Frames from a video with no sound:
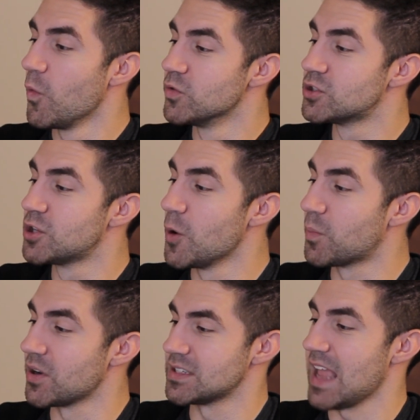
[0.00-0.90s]

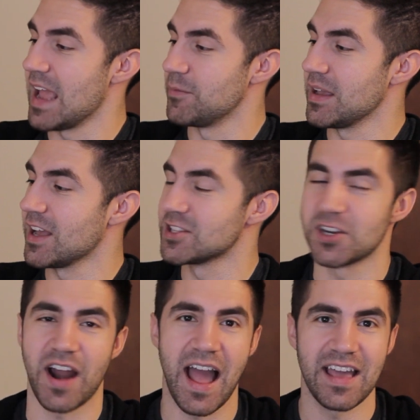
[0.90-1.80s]
Super Saiyan, because
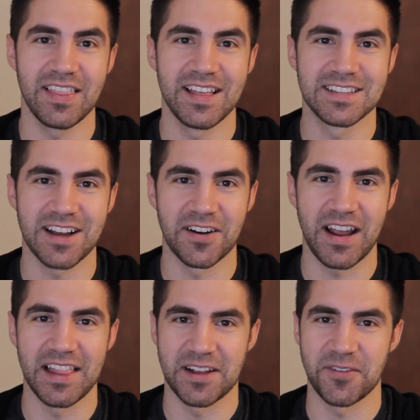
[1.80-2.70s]
their eyelids are
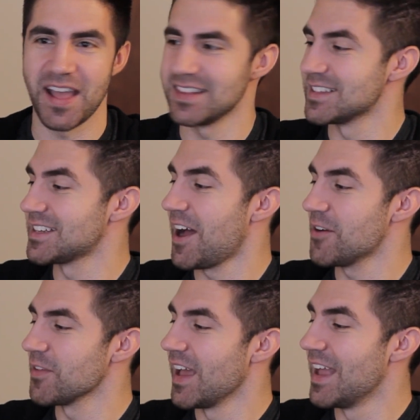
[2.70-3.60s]
kind of like red and stuff,